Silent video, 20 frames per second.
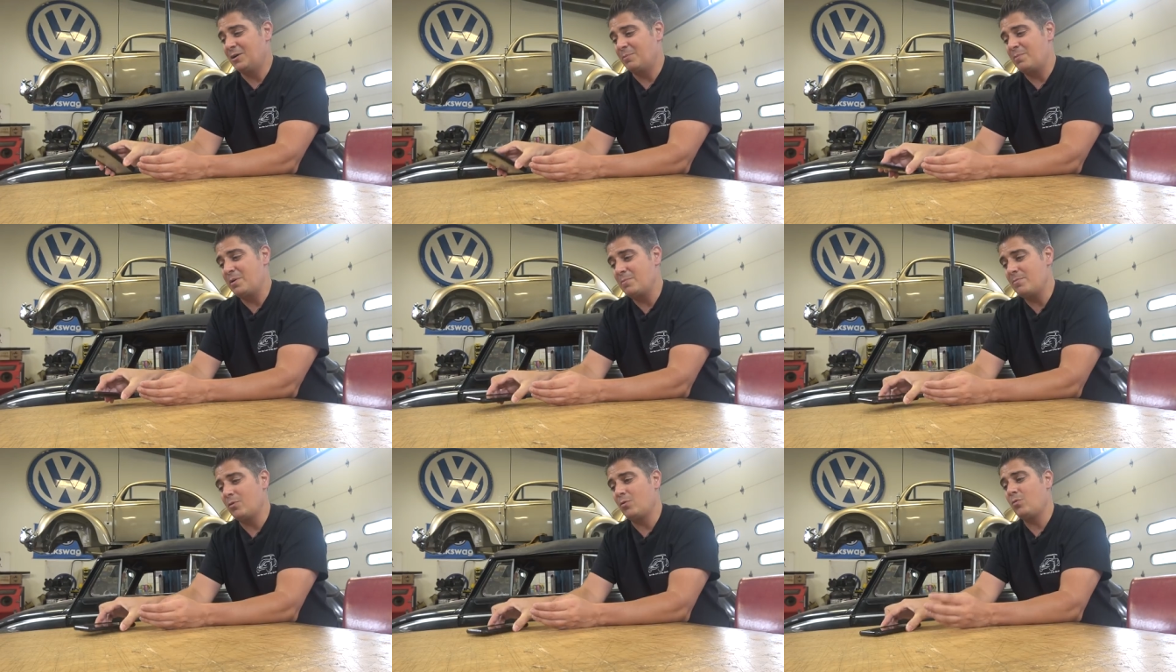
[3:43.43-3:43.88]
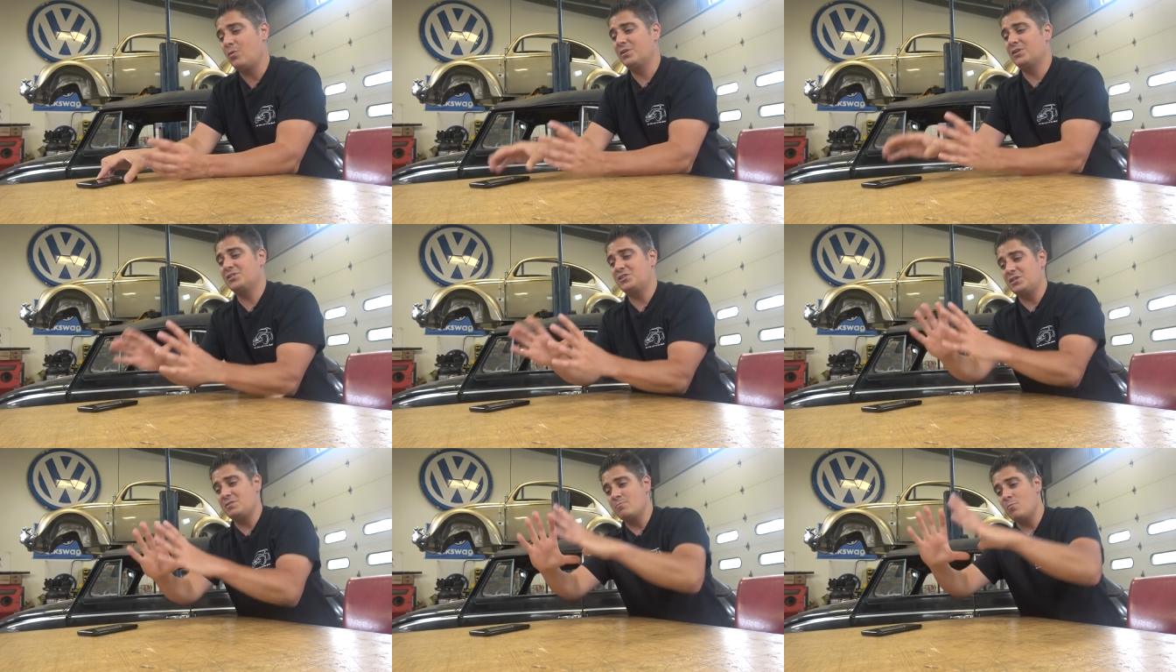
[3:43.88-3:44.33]
People want
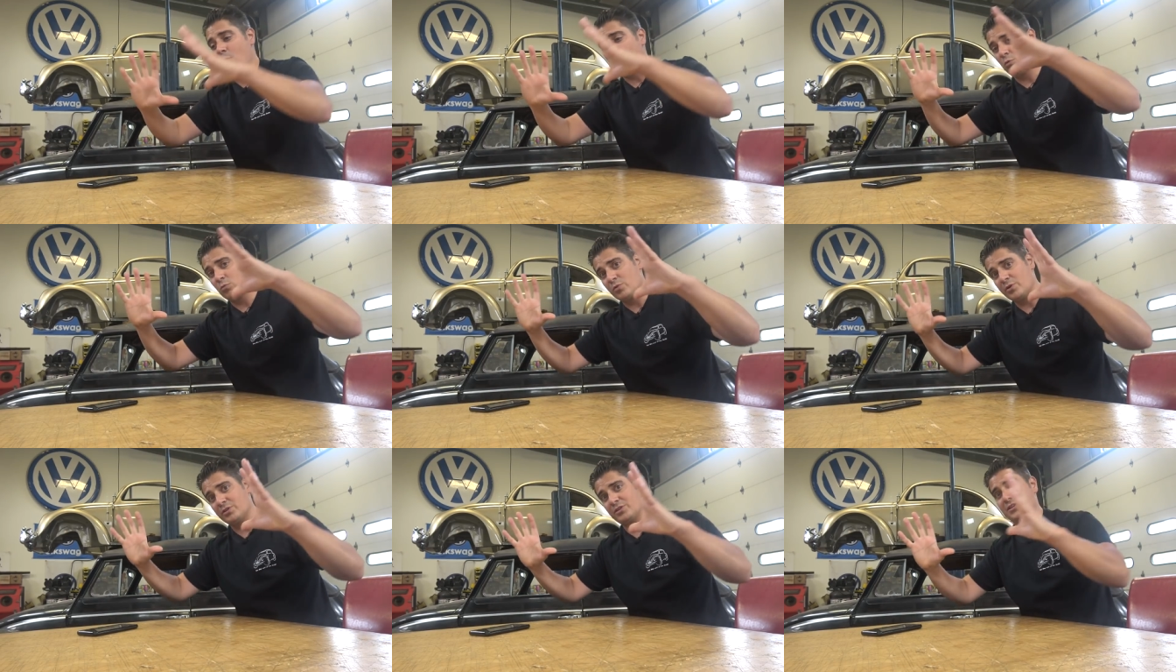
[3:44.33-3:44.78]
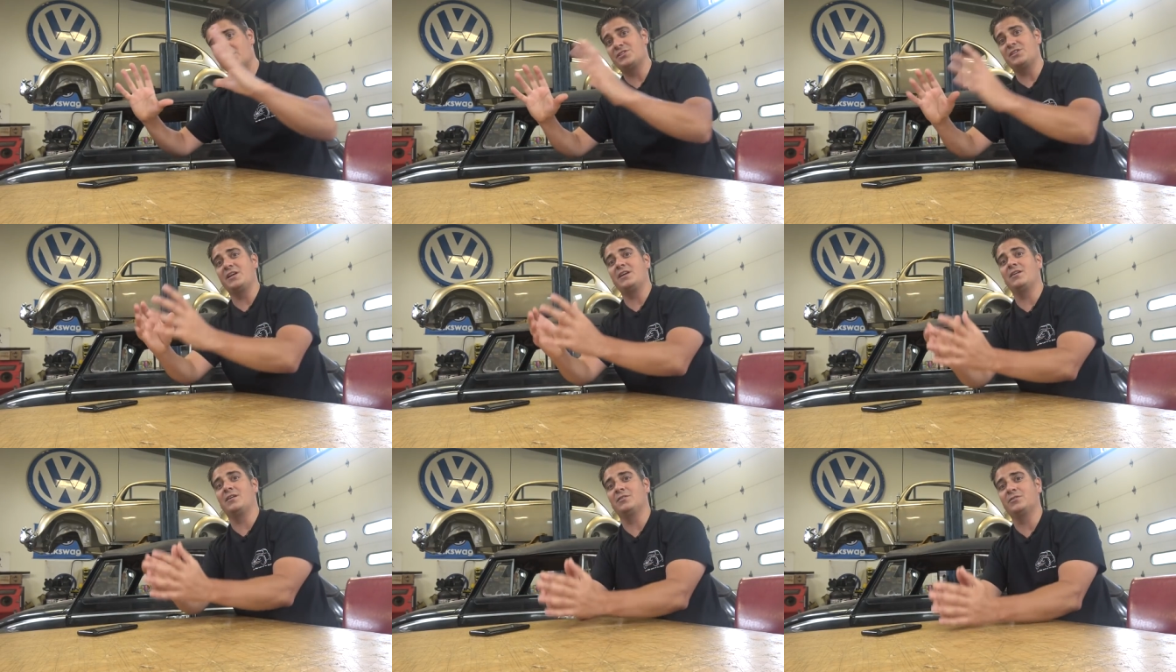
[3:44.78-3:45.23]
to see more real
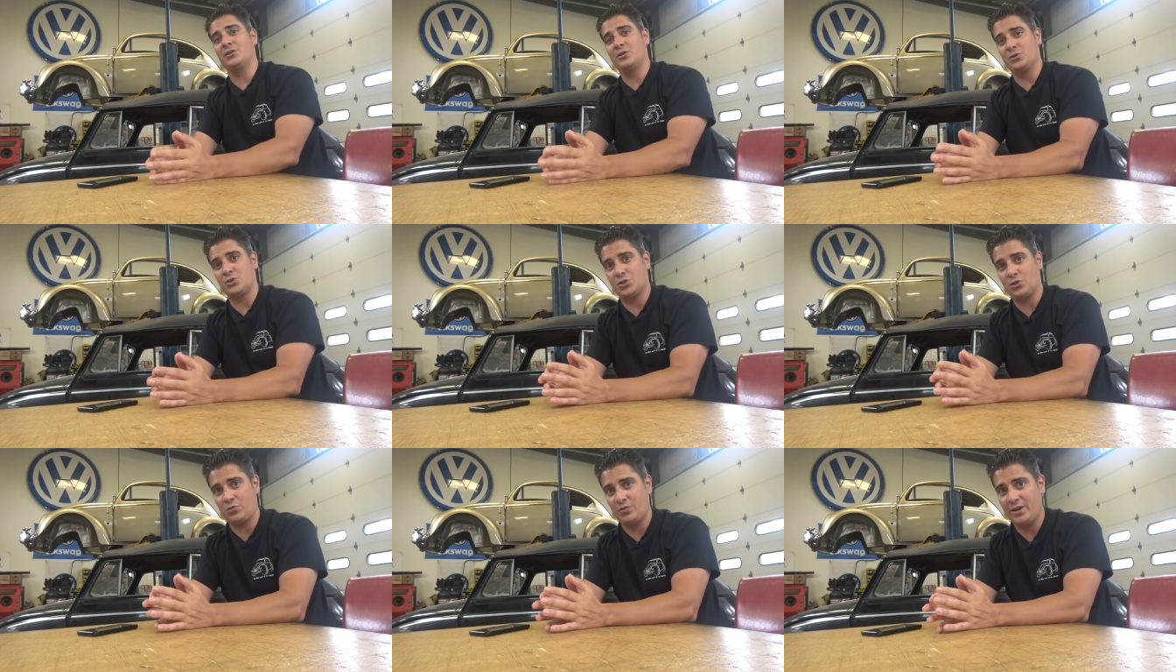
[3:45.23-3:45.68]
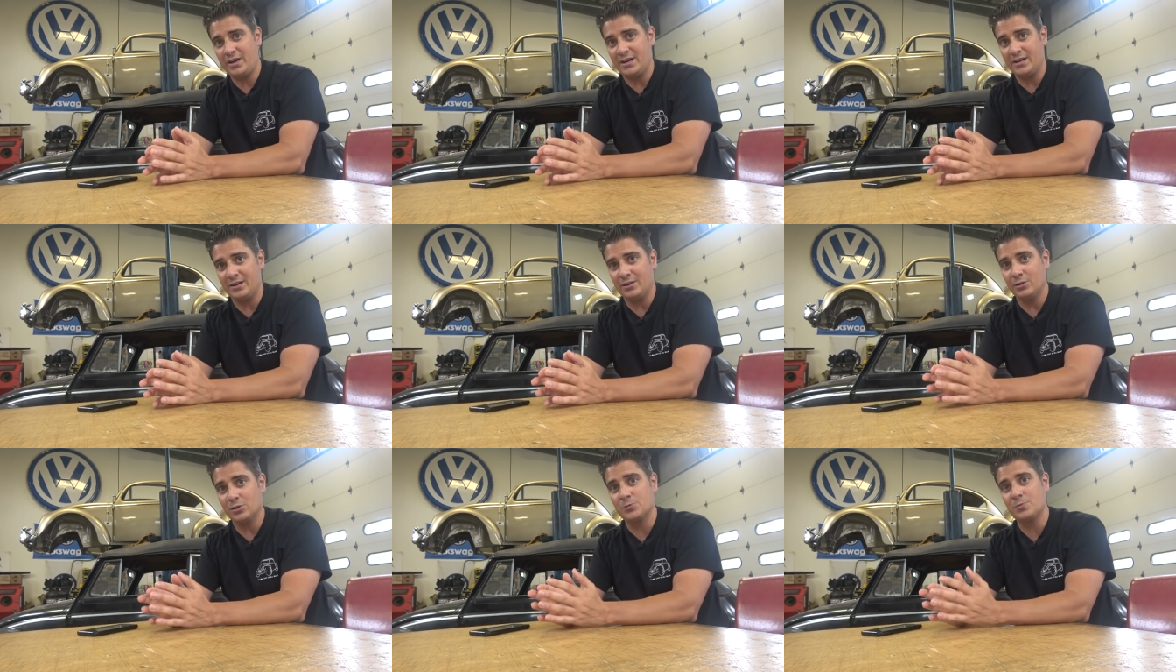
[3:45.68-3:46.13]
estate on their
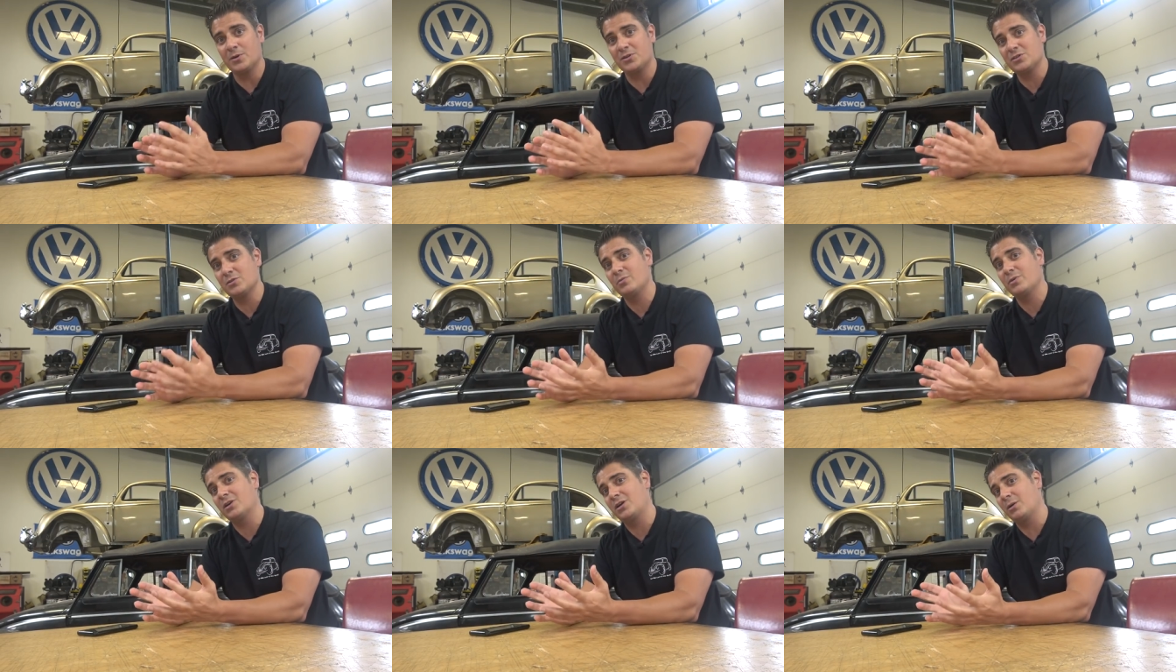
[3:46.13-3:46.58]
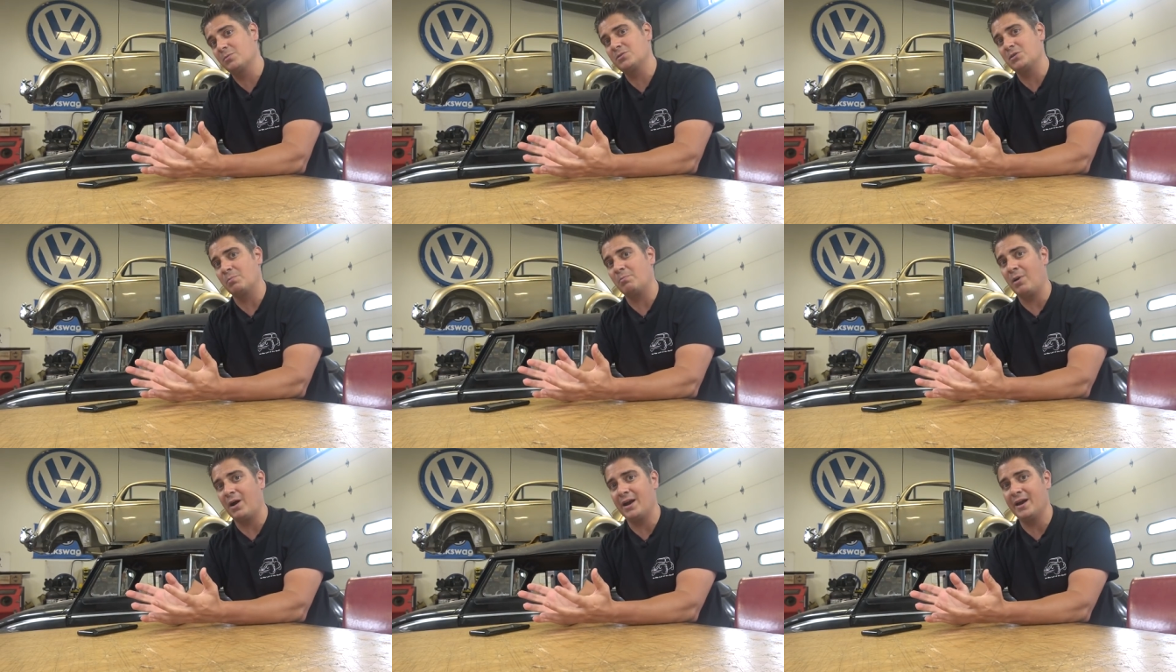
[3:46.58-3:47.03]
screen, you know, especially when it comes
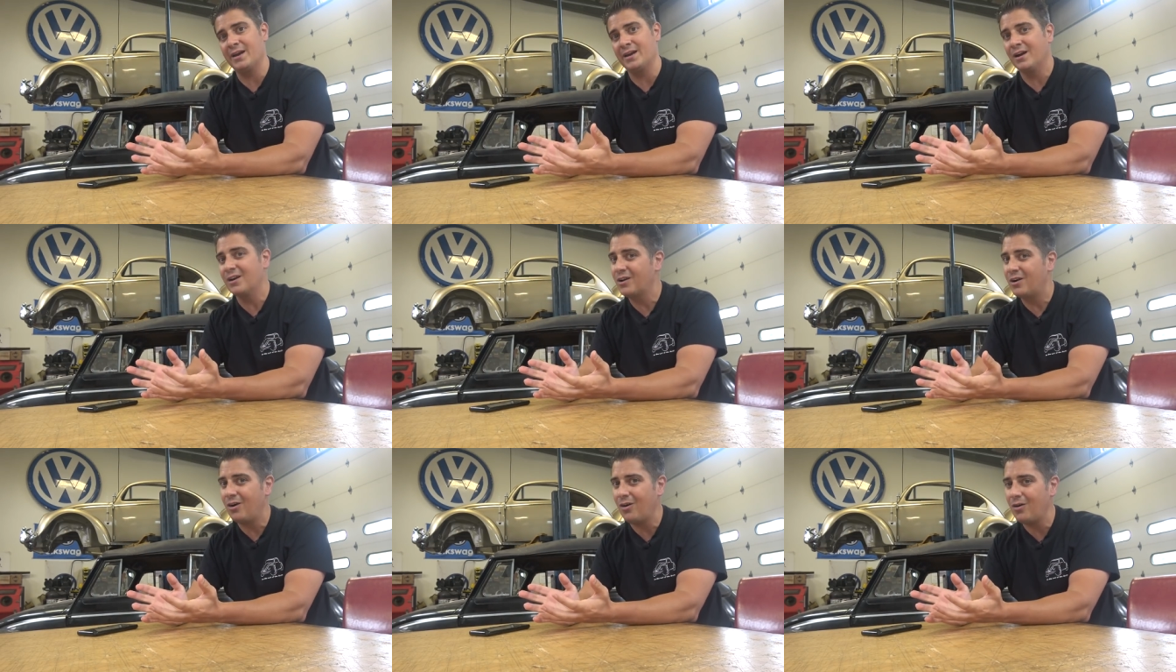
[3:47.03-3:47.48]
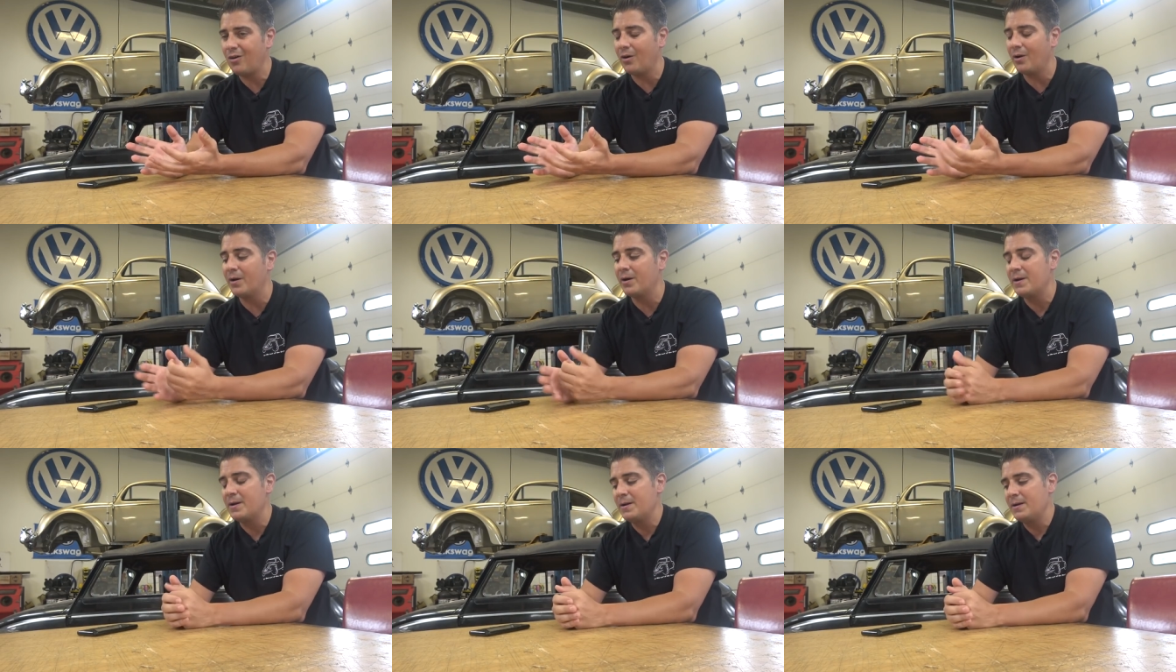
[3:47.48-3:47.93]
to buying a
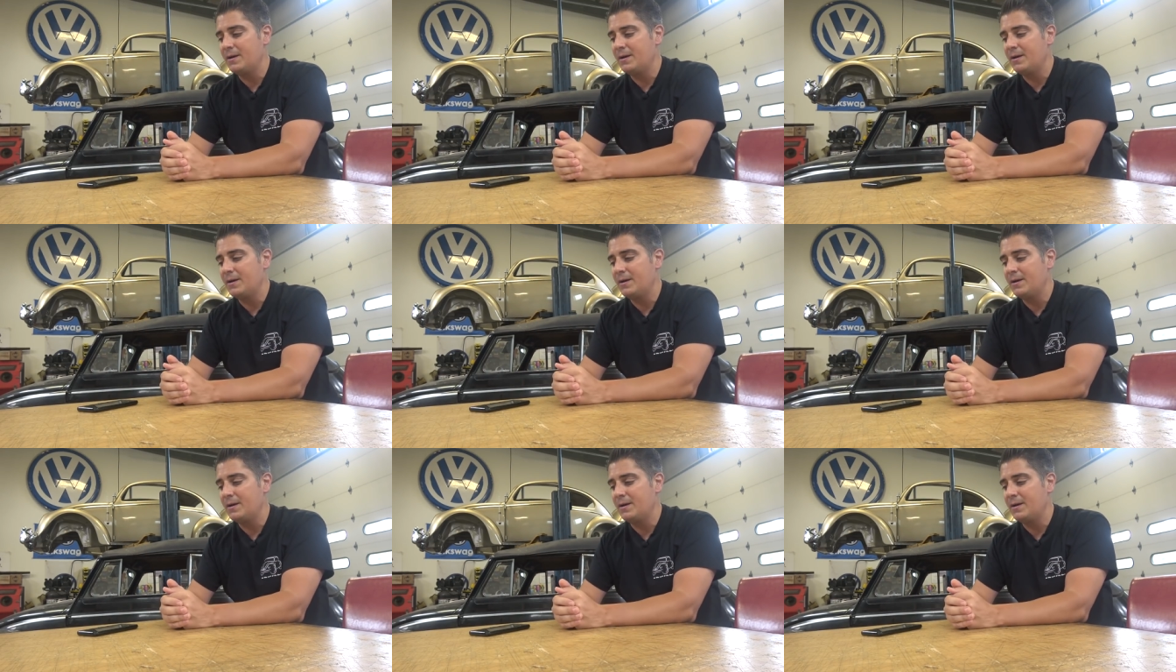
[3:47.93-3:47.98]
car.